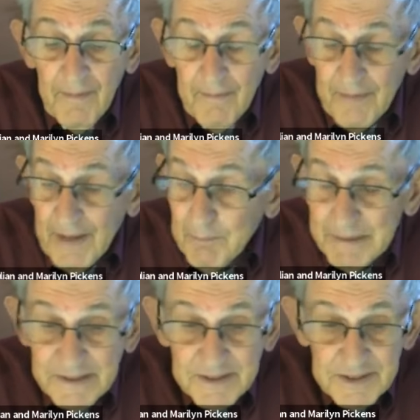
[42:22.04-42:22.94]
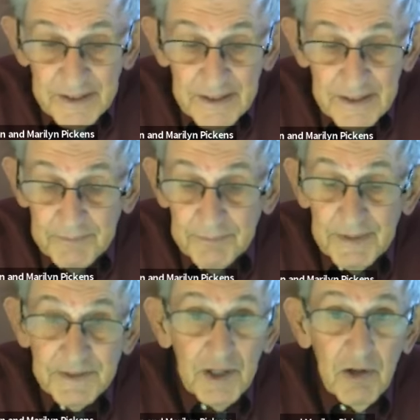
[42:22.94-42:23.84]
That being said,
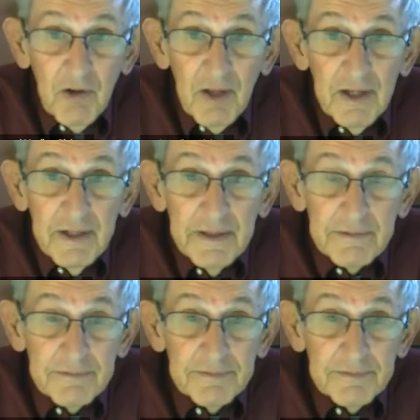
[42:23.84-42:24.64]
that's all I have.